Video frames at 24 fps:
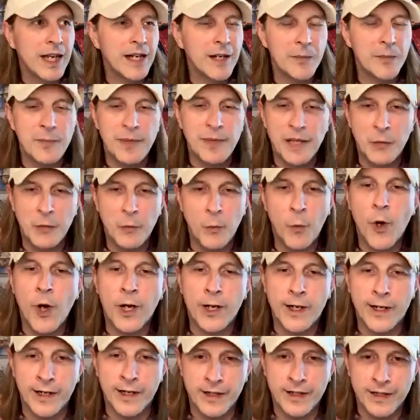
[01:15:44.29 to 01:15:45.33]
kind of be
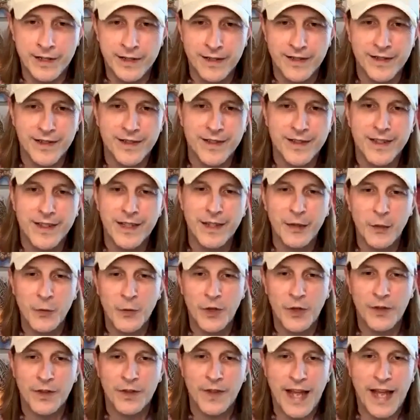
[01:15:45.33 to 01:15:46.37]
one
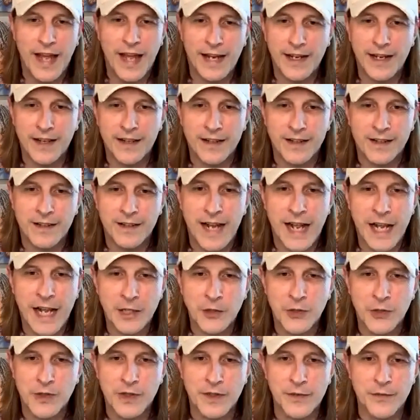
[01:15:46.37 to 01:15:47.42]
with that
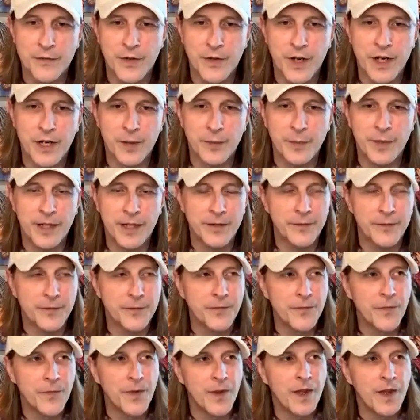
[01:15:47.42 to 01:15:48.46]
natural environment.
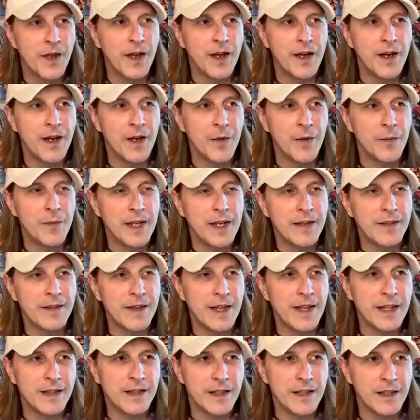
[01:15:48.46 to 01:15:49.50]
And